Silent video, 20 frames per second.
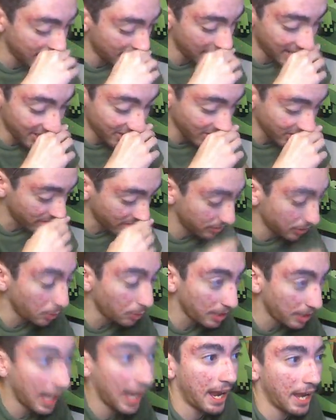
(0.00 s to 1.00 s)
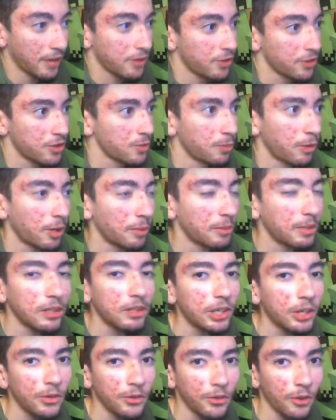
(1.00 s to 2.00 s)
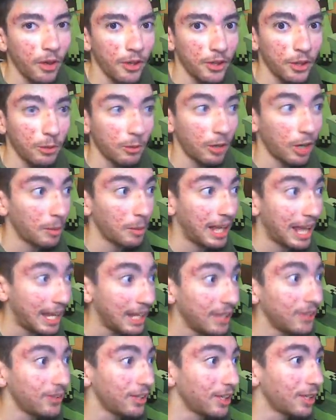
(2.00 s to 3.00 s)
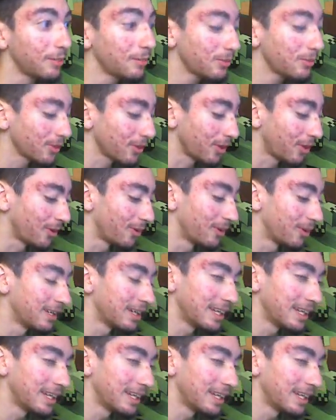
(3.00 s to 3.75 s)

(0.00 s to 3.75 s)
So you can actually just put him in the leader slot and you can run him on any team. So